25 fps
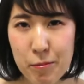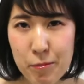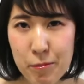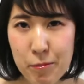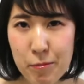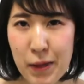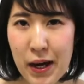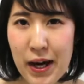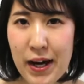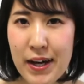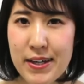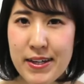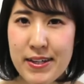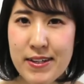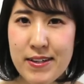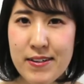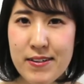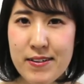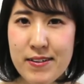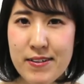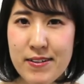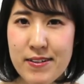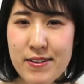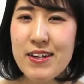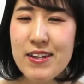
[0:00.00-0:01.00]
My.
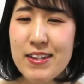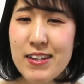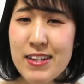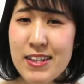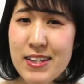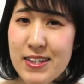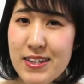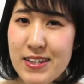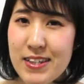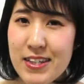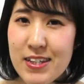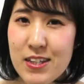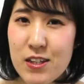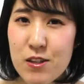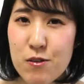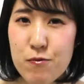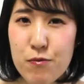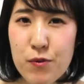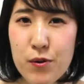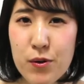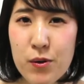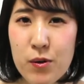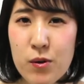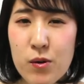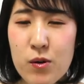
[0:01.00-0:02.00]
This is
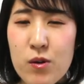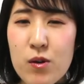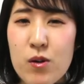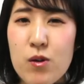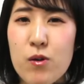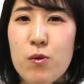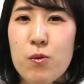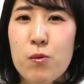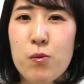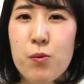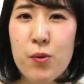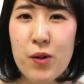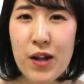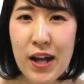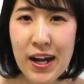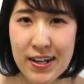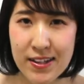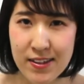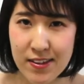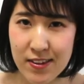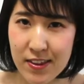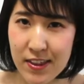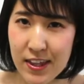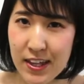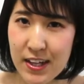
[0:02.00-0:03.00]
for
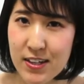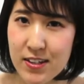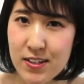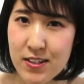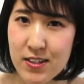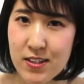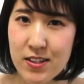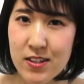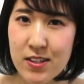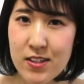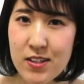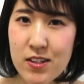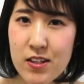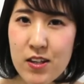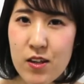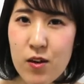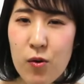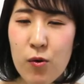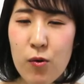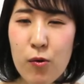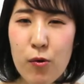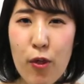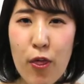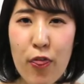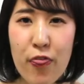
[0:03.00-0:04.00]
flat things
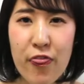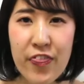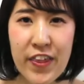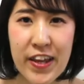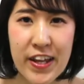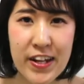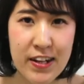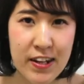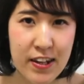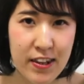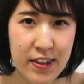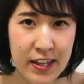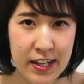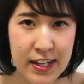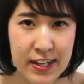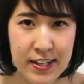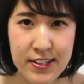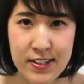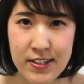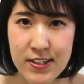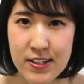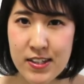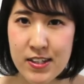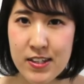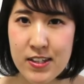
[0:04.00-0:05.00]
or thin
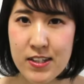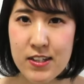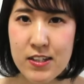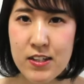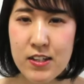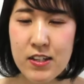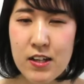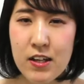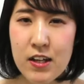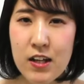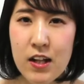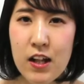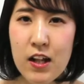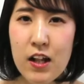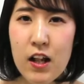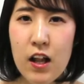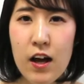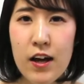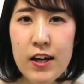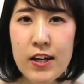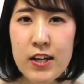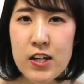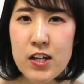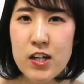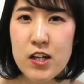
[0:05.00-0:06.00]
things
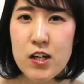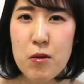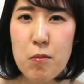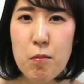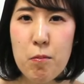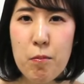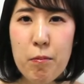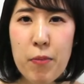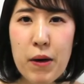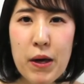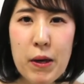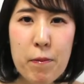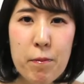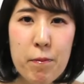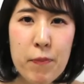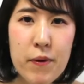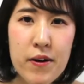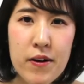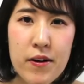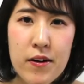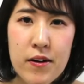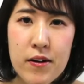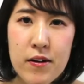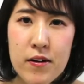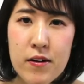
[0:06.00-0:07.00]
like
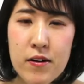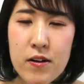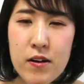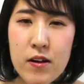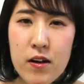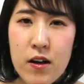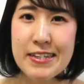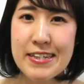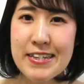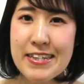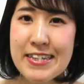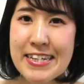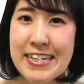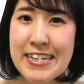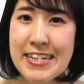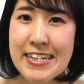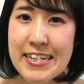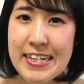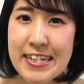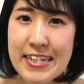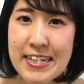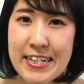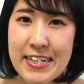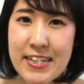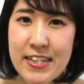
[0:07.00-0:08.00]
paper,
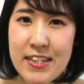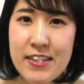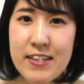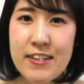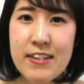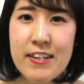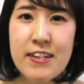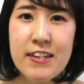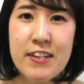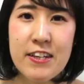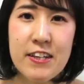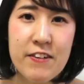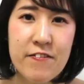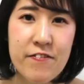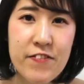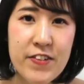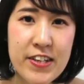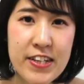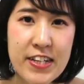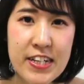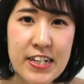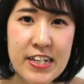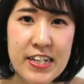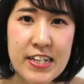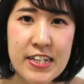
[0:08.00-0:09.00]
CDs,
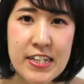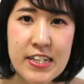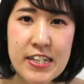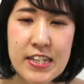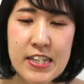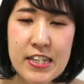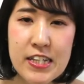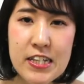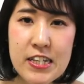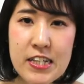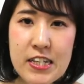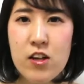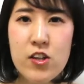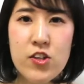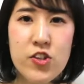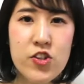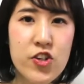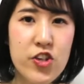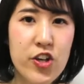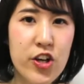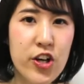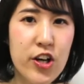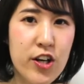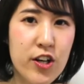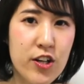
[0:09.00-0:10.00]
DVDs,
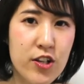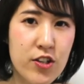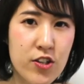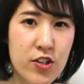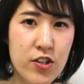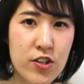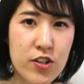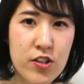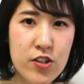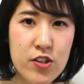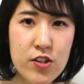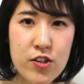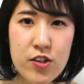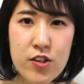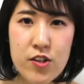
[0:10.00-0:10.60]
shirts,